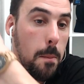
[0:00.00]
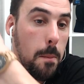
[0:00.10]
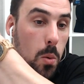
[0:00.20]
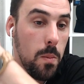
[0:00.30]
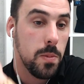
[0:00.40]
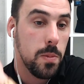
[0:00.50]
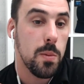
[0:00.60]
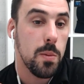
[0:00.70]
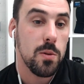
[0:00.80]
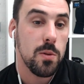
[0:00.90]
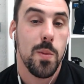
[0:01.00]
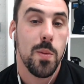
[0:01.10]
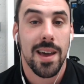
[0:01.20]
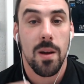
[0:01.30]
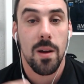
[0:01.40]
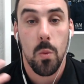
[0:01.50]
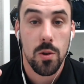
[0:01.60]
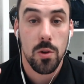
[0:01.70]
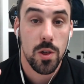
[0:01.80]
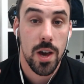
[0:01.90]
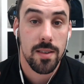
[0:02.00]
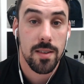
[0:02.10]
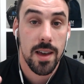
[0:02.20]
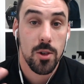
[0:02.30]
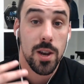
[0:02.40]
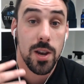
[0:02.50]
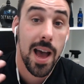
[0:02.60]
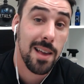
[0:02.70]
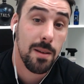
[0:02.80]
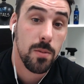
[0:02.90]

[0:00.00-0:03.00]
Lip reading: boom, you'll be able to go back and watch the chat session as